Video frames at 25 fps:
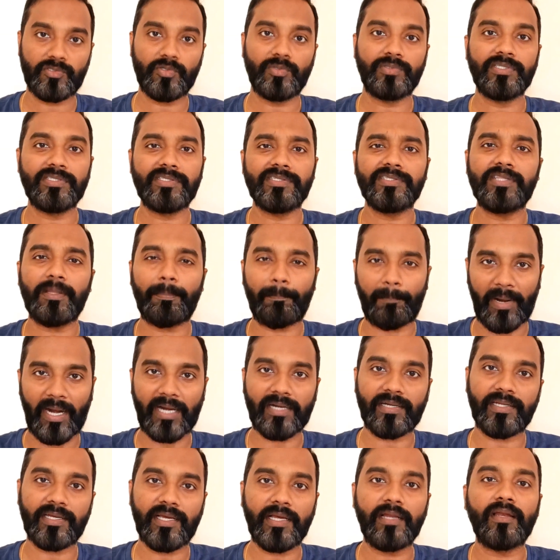So this is the
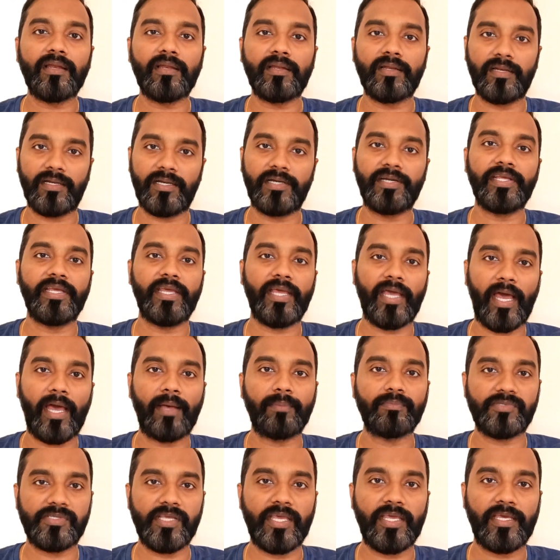practicality
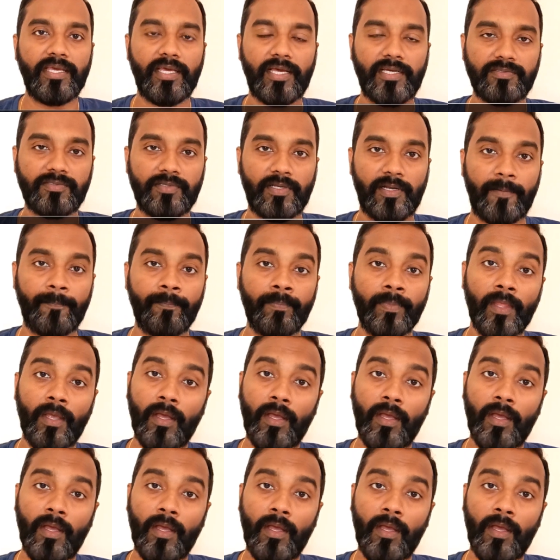I'm saying actually.